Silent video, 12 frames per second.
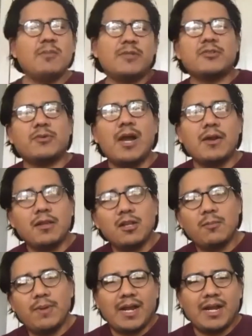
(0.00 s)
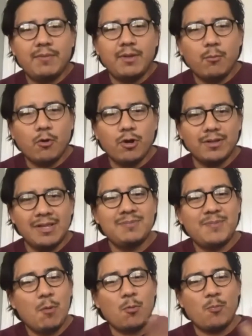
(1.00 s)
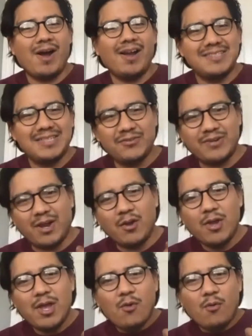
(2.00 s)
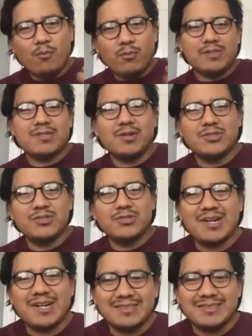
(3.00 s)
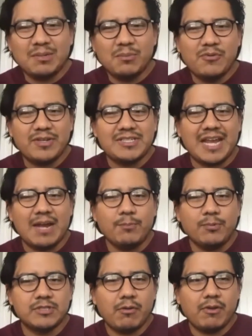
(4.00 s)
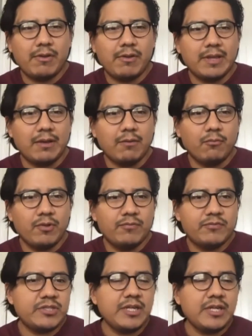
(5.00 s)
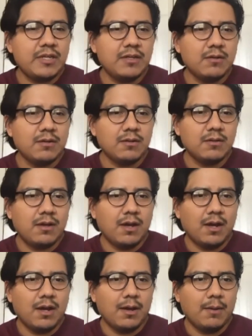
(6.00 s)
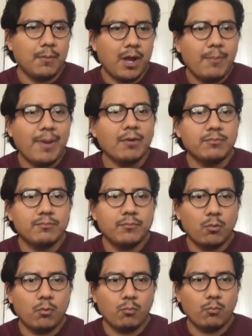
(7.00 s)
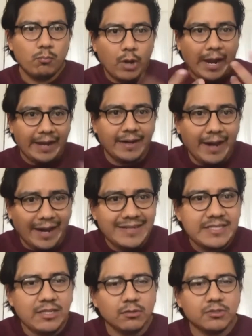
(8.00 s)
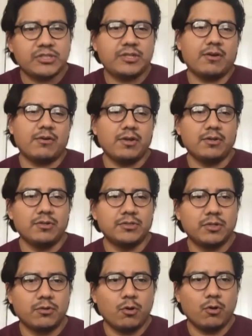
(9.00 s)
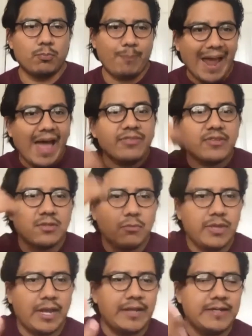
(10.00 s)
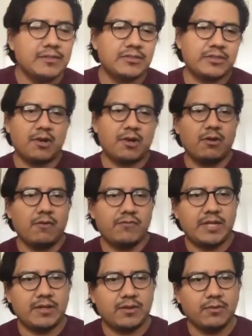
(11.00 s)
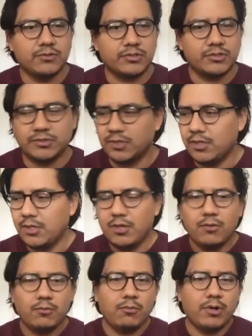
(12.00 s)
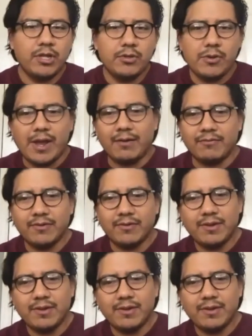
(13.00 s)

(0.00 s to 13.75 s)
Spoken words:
this around a little bit, let's be more positive now. Let's go share some of the examples that we've seen about ideal scenarios or paths to the ideal scenario of data cultures. What do you have?